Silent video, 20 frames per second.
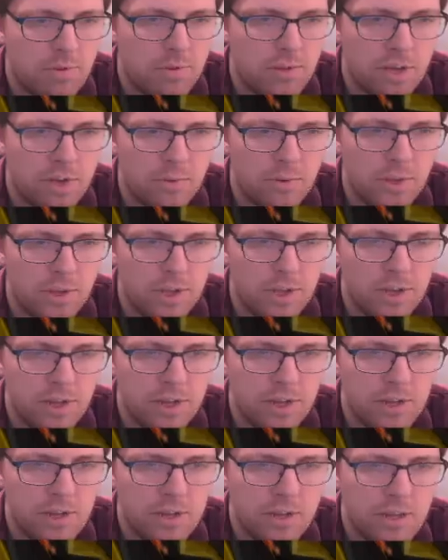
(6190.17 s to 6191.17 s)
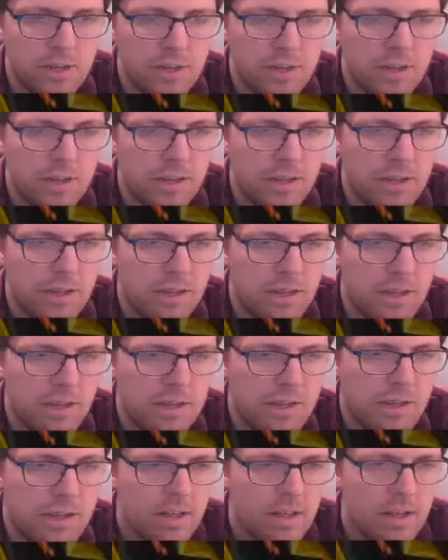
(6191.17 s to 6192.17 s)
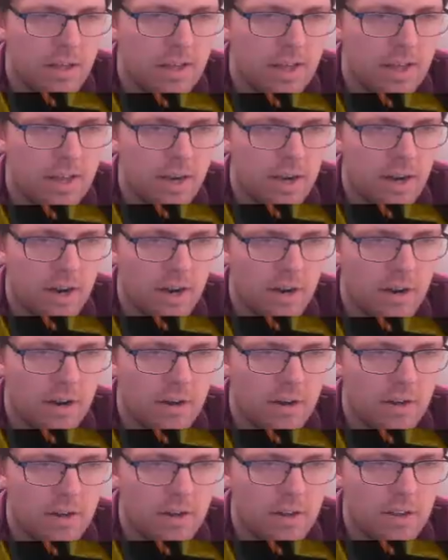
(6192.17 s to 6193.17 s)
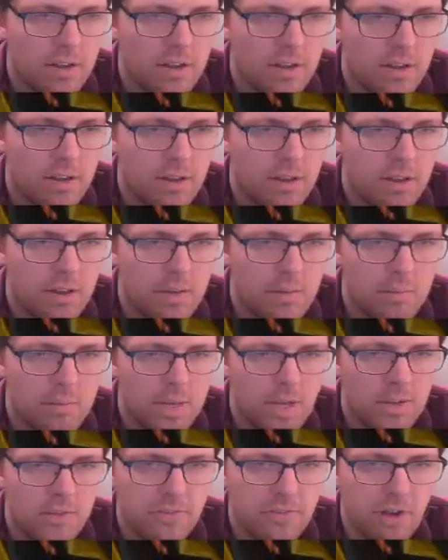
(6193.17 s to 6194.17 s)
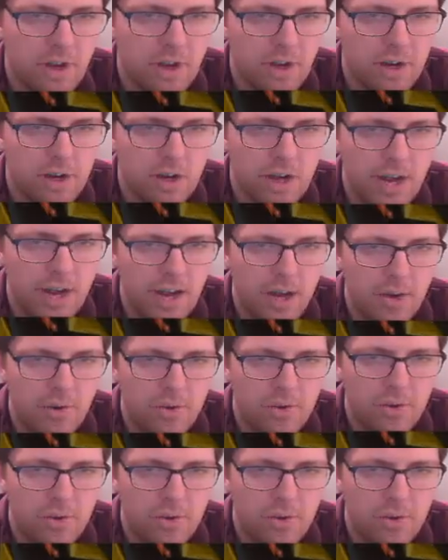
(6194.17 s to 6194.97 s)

equally good. Get our big stalker out.